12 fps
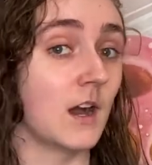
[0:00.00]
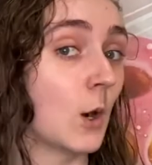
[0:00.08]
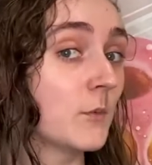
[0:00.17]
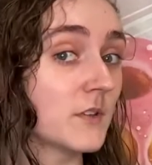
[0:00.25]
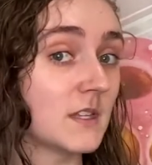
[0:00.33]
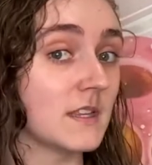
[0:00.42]

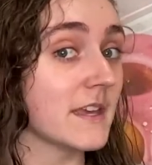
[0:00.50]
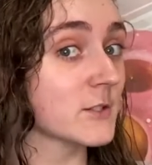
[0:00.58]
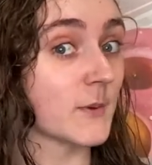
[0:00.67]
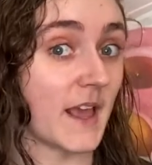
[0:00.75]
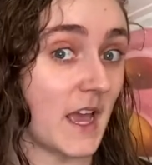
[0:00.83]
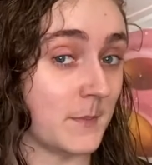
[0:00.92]
hopefully that's
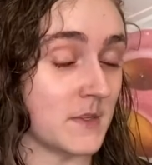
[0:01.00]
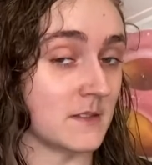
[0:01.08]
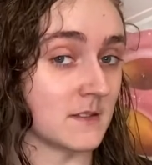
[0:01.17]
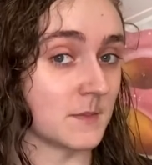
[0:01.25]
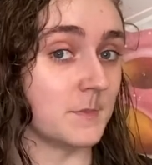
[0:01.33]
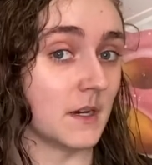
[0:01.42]
what
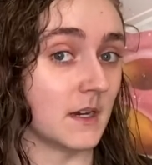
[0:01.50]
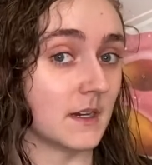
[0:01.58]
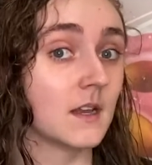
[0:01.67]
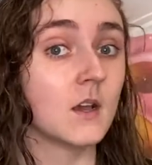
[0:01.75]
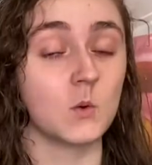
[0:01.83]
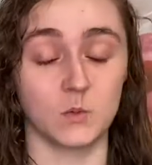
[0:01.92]
happens, but
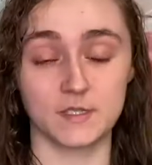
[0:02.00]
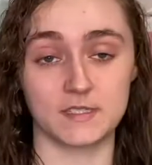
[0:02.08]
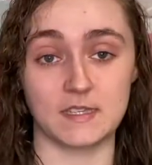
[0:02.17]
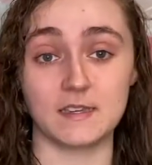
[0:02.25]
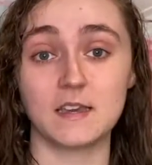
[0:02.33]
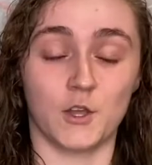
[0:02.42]
we'll
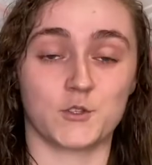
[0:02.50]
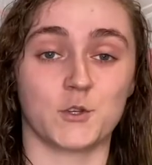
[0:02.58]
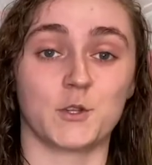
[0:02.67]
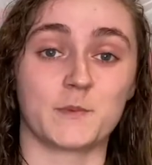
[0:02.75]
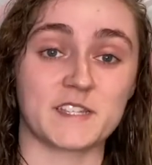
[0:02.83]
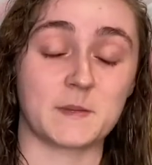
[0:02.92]
see. I'll show
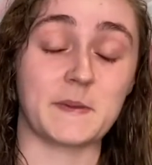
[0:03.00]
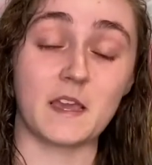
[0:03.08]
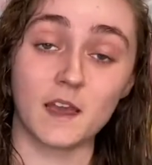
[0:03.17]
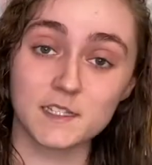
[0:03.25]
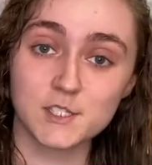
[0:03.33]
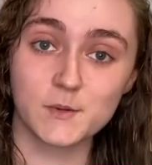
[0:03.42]
the recipe
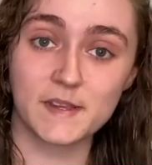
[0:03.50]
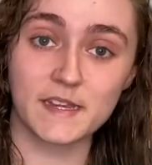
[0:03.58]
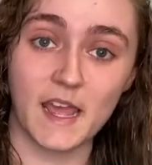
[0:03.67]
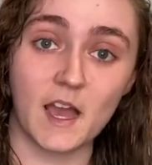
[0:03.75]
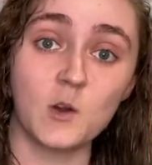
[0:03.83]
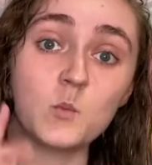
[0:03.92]
on screen
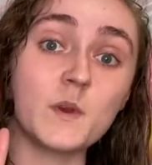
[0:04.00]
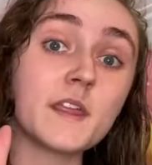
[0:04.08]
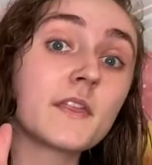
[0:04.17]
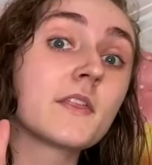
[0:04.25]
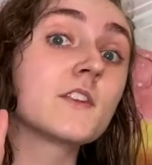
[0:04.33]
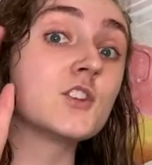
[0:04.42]
now
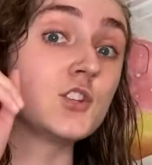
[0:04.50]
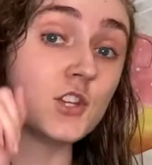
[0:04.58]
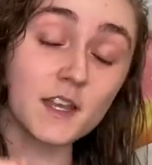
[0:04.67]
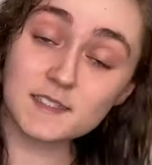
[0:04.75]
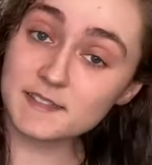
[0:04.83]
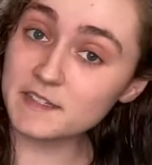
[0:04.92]
with
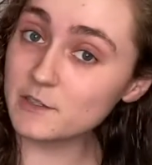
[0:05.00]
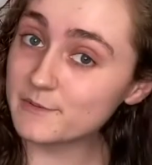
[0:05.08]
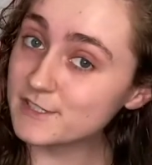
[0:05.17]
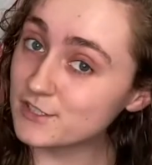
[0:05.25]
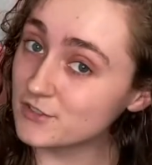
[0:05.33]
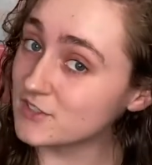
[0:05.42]
just the
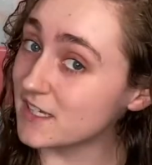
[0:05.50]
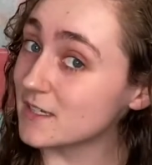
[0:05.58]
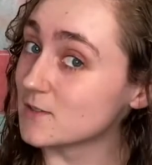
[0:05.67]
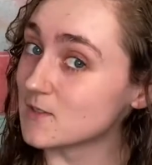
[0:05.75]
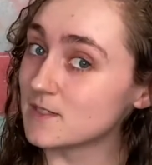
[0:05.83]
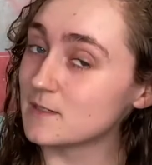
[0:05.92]
original
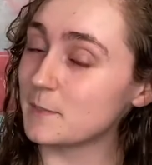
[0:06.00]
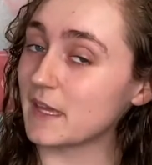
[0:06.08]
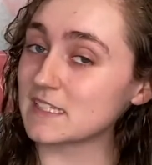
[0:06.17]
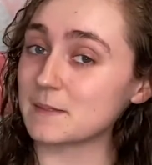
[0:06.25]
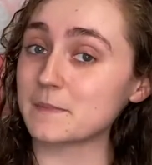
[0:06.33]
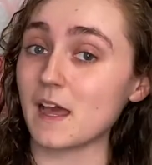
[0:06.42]
yield
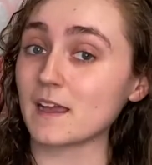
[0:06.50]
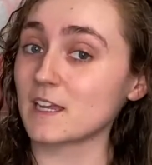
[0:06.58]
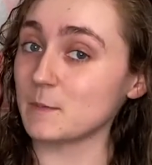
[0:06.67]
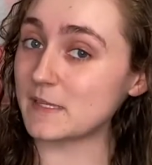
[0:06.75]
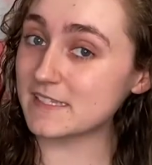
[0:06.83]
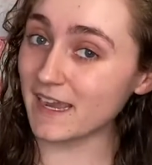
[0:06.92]
because I'm not going
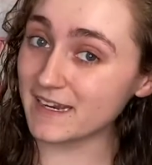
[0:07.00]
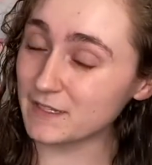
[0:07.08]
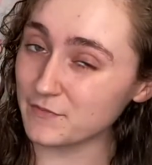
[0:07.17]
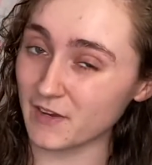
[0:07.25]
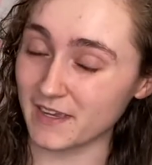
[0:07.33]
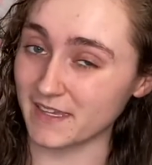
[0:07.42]
to be
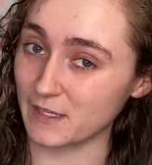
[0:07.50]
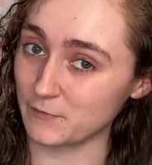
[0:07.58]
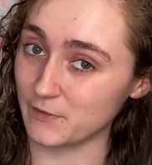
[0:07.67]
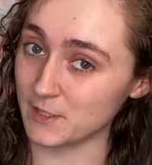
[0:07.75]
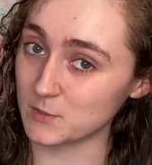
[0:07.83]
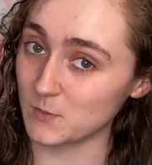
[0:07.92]
tinifying it for
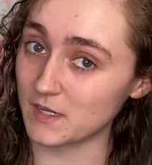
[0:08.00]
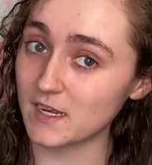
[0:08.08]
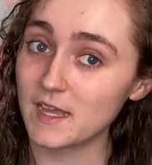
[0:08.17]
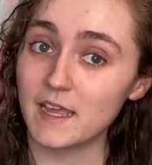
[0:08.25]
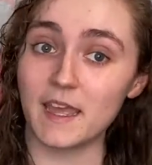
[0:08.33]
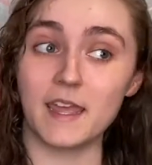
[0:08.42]
this one,
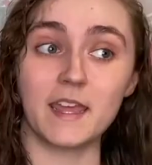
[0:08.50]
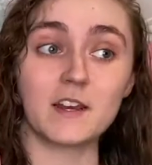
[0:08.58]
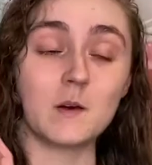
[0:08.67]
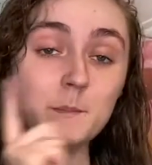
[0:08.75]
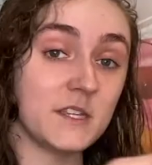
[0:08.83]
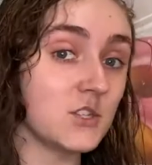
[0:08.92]
and
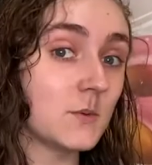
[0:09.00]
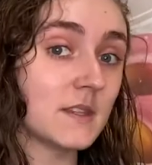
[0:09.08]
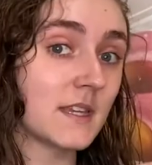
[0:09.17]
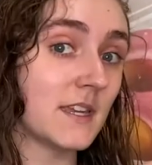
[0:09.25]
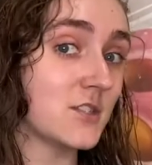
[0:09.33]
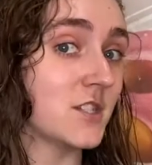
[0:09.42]
I'll meet you in the
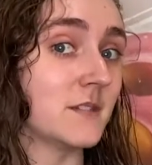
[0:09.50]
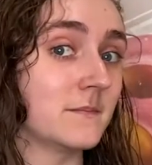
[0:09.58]
kitchen.